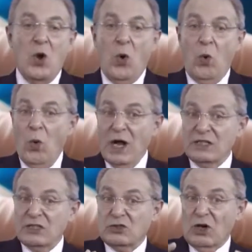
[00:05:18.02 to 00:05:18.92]

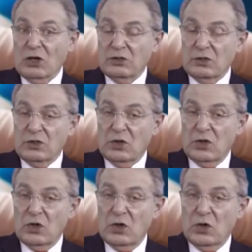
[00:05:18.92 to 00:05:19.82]
Once done,
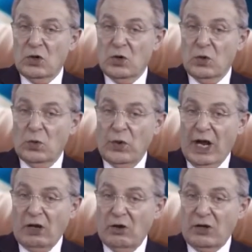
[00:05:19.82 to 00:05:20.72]
we
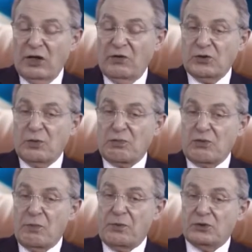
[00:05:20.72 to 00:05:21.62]
are looking for the
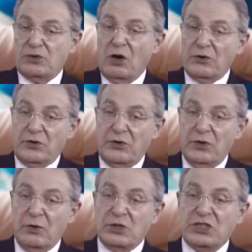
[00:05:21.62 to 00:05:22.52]
proper
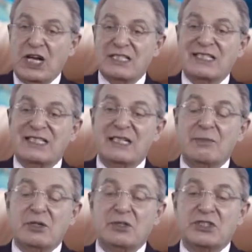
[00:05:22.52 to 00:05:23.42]
donor, which has
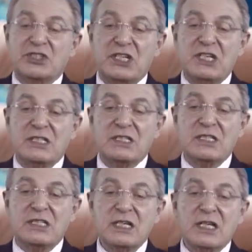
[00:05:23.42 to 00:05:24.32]
similar
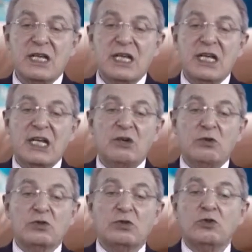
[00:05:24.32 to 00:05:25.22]
genes, in
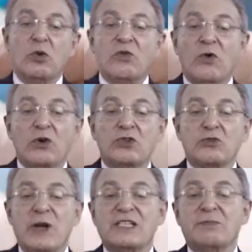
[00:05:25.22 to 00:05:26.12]
order to avoid
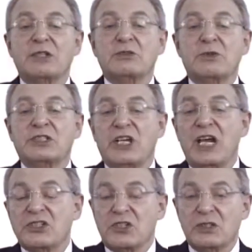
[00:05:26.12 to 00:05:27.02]
transplant
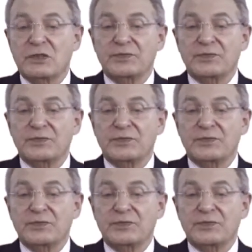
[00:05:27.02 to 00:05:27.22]
rejection.